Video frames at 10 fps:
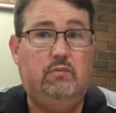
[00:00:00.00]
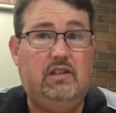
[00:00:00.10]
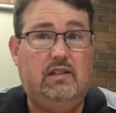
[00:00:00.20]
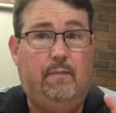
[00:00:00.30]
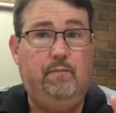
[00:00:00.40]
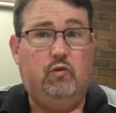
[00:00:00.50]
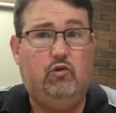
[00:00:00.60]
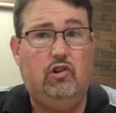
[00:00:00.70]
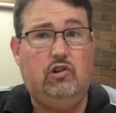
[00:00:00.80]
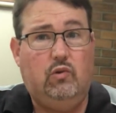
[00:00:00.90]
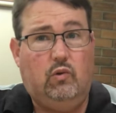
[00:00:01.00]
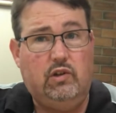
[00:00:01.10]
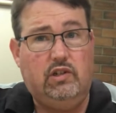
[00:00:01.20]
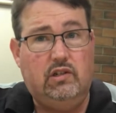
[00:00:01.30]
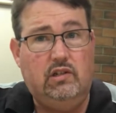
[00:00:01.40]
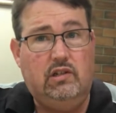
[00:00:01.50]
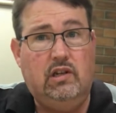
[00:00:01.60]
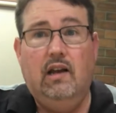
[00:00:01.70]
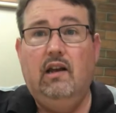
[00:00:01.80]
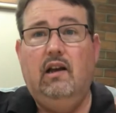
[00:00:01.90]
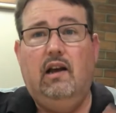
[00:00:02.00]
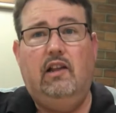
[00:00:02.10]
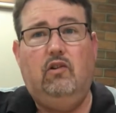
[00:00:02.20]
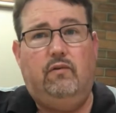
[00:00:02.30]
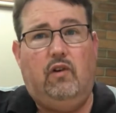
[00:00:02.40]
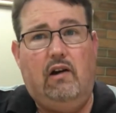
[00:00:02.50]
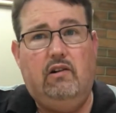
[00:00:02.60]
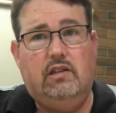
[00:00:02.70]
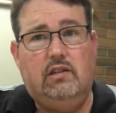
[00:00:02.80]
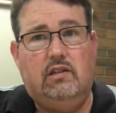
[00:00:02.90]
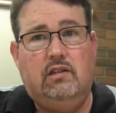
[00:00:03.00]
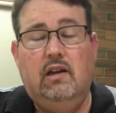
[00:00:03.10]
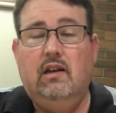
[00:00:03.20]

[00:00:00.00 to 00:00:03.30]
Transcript: but some Trojan horses are not viruses.